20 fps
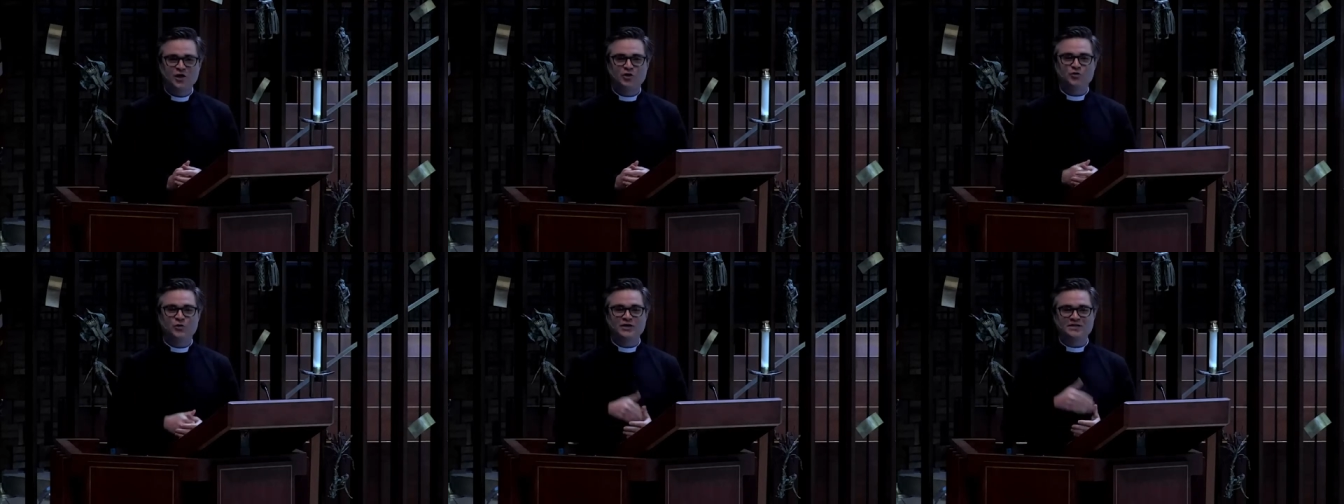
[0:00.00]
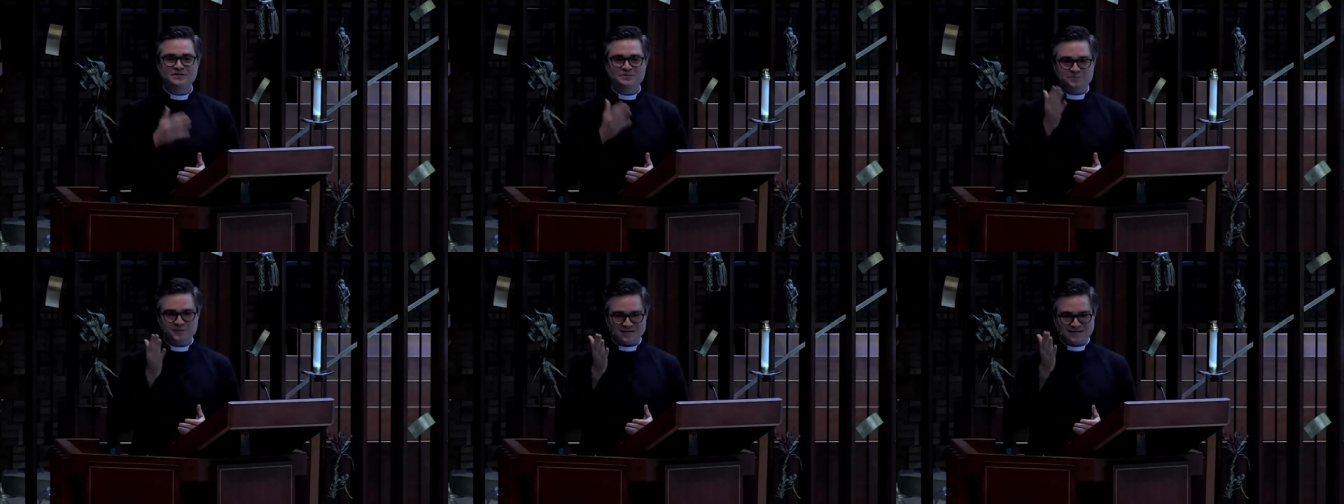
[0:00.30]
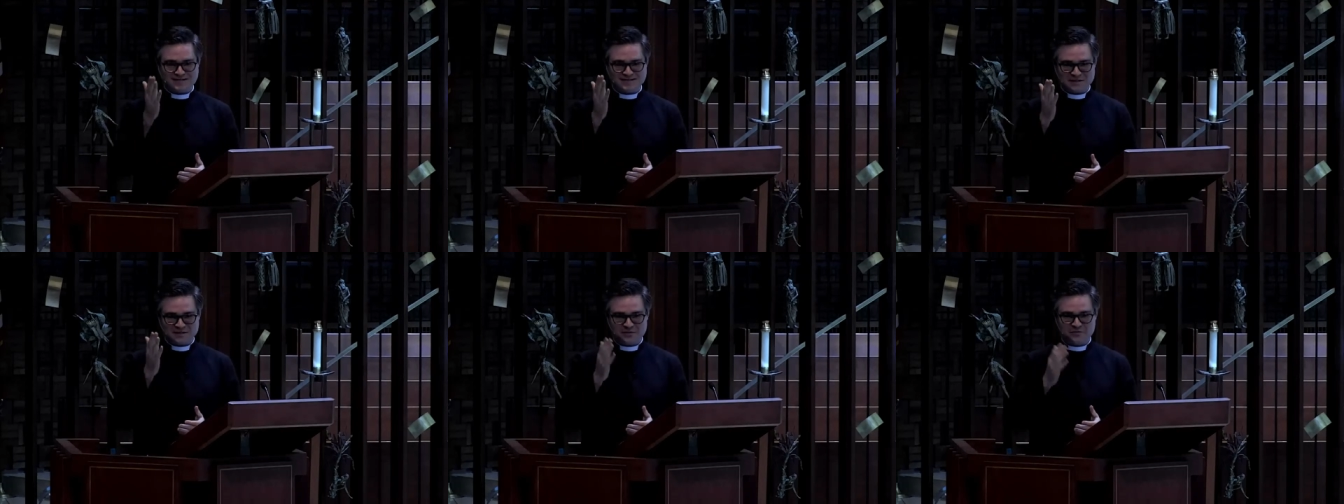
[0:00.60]
Grace and
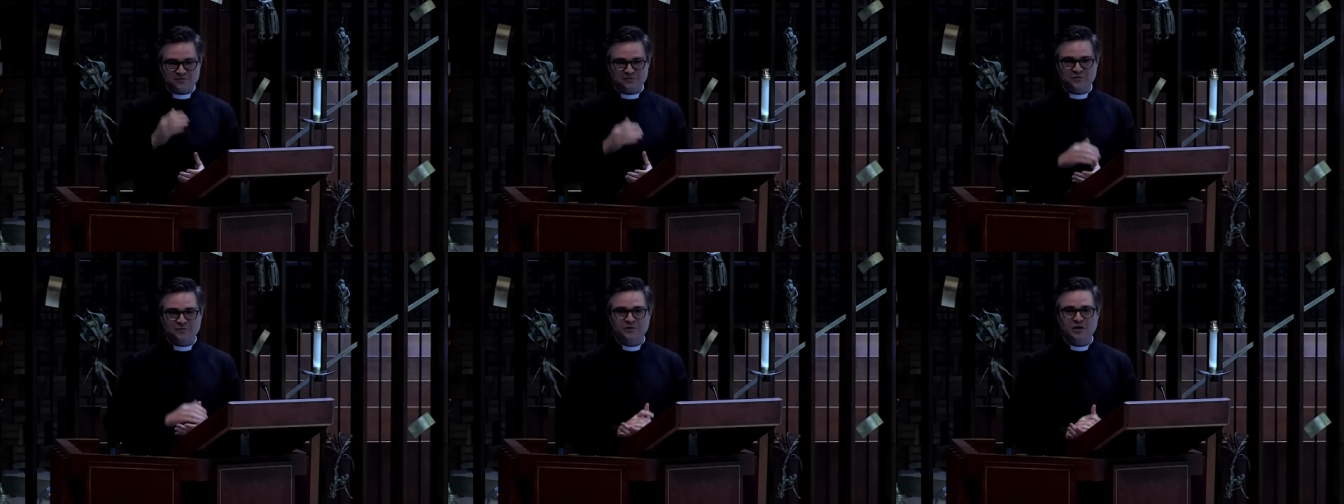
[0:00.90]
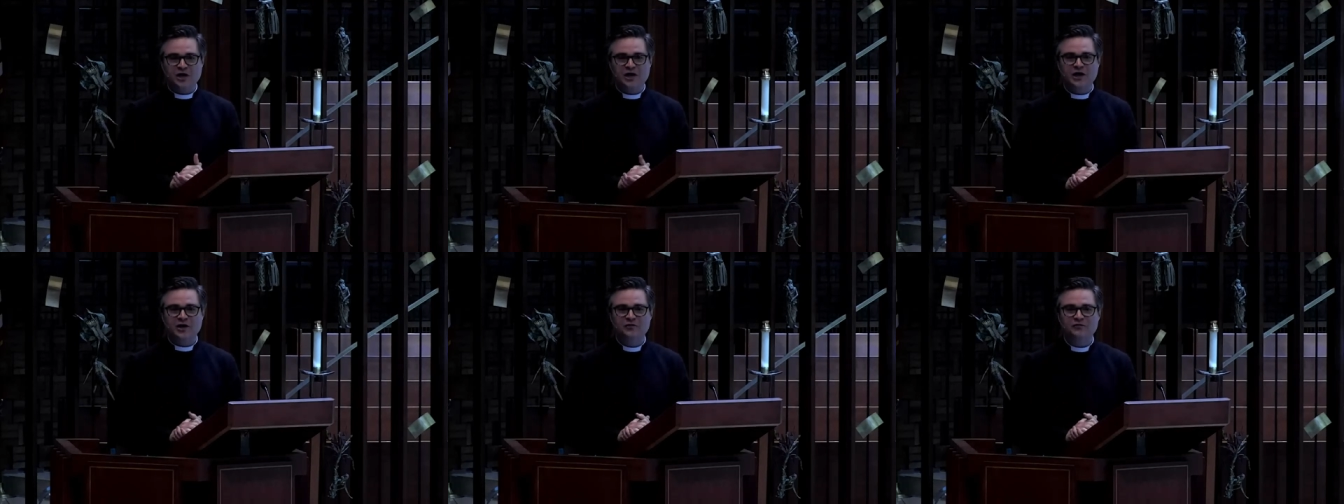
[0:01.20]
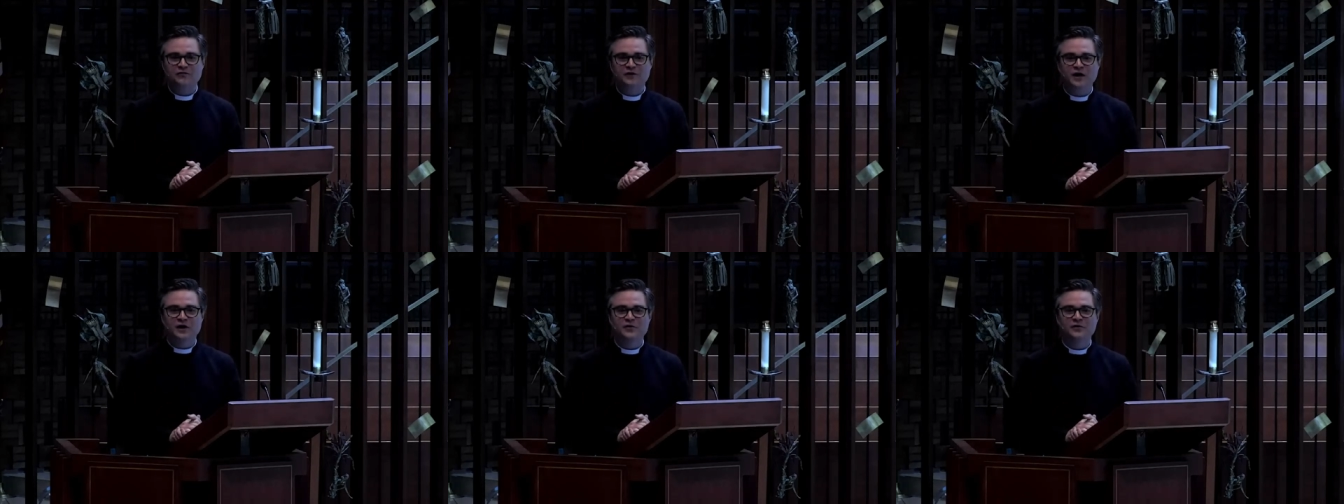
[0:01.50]
peace to you from God our
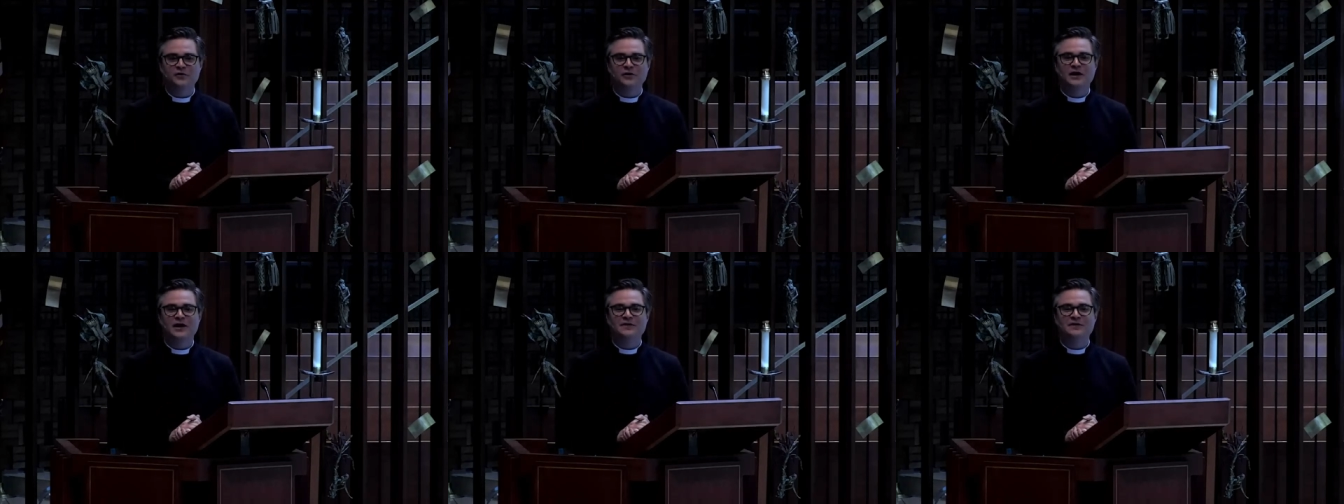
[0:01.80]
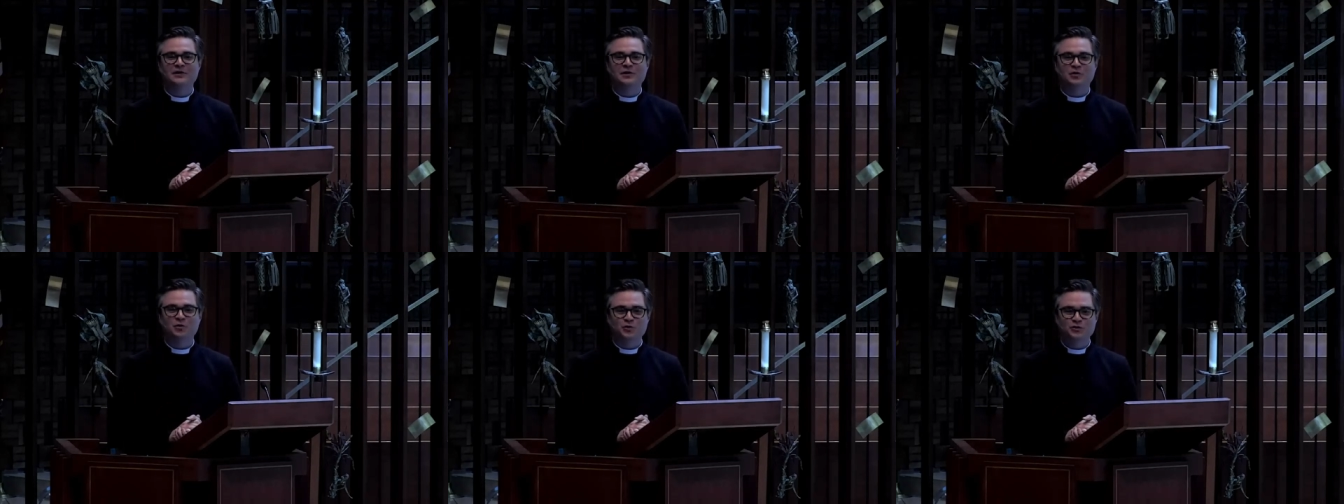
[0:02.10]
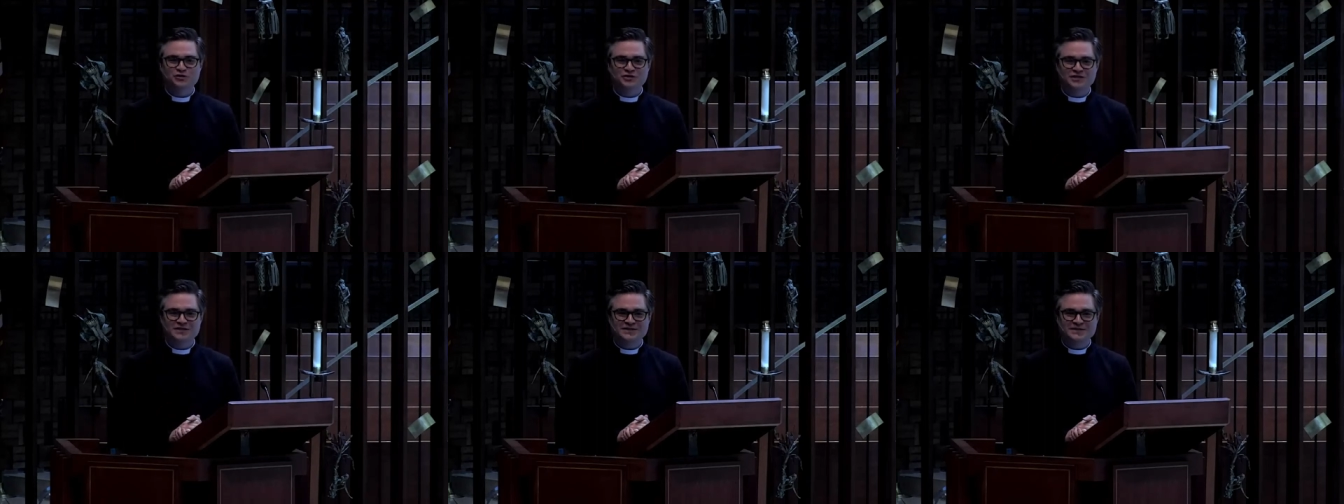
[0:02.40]
Father and the
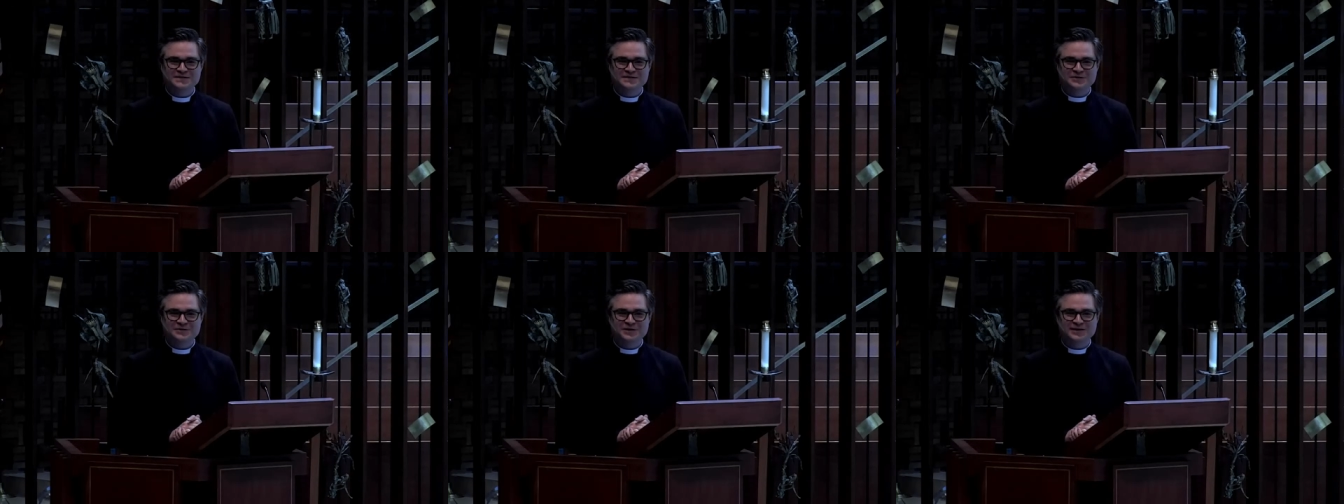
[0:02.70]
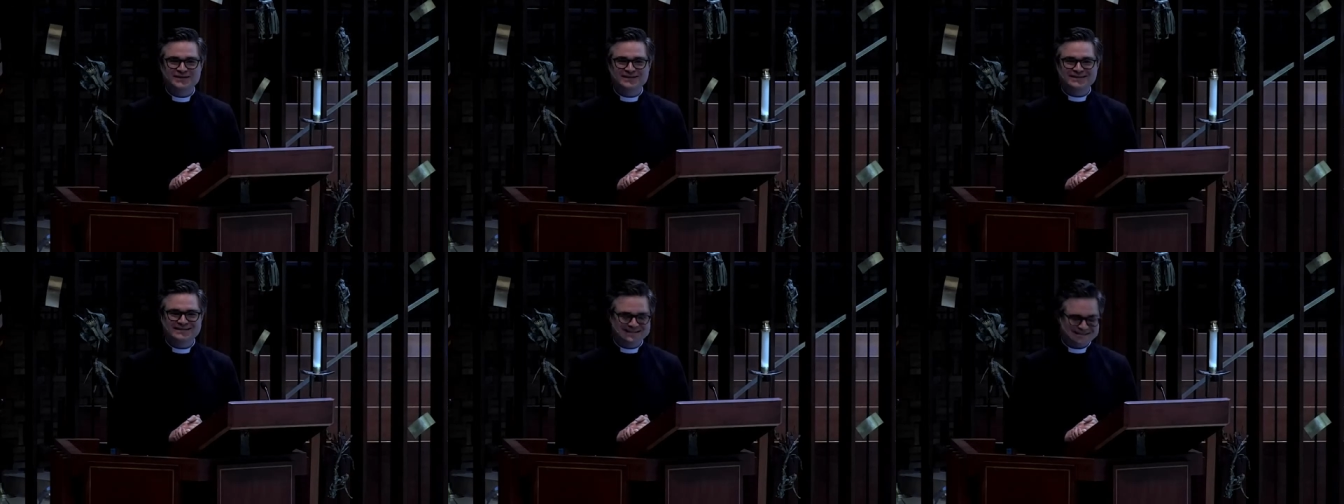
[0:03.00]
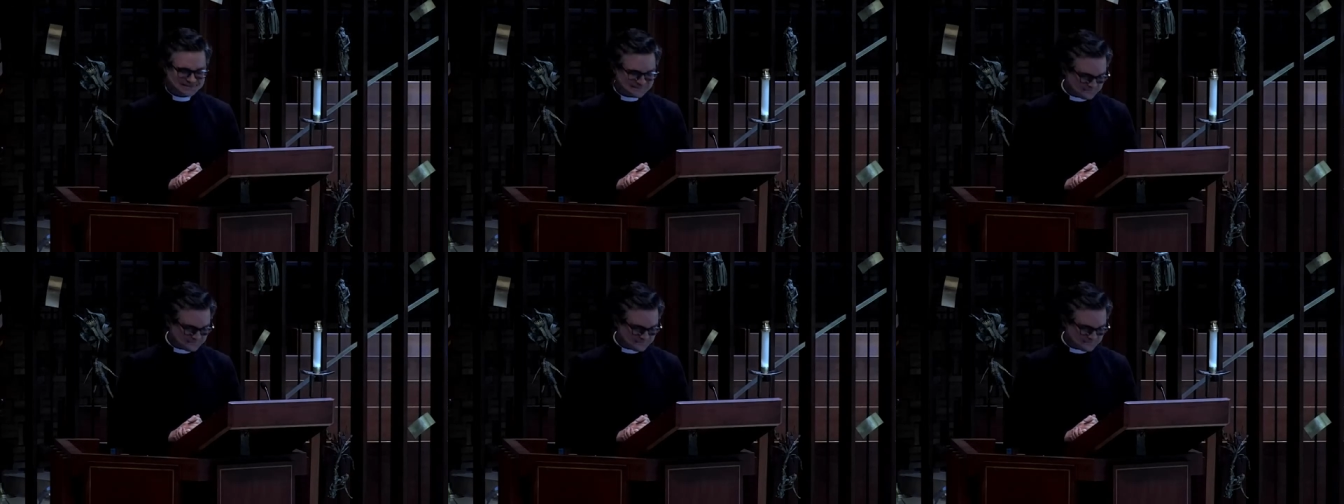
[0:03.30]
Lord Jesus Christ.